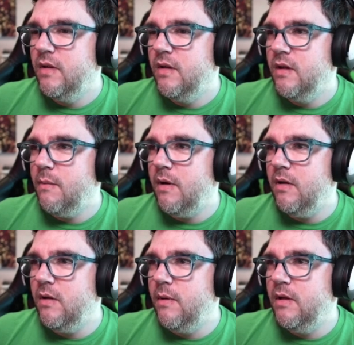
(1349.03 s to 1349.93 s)
How
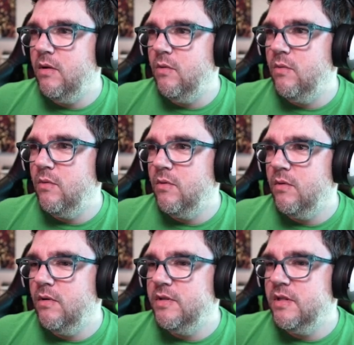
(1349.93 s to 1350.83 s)
about how about you?
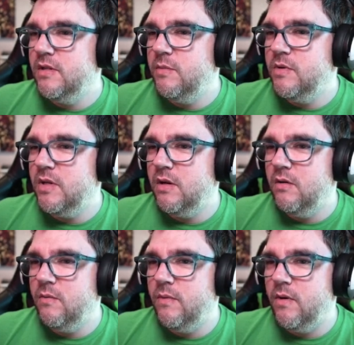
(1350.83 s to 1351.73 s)
Listen to some music?
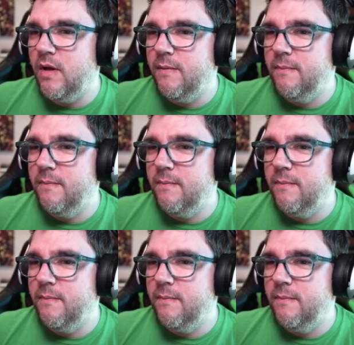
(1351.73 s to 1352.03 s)
No? Okay.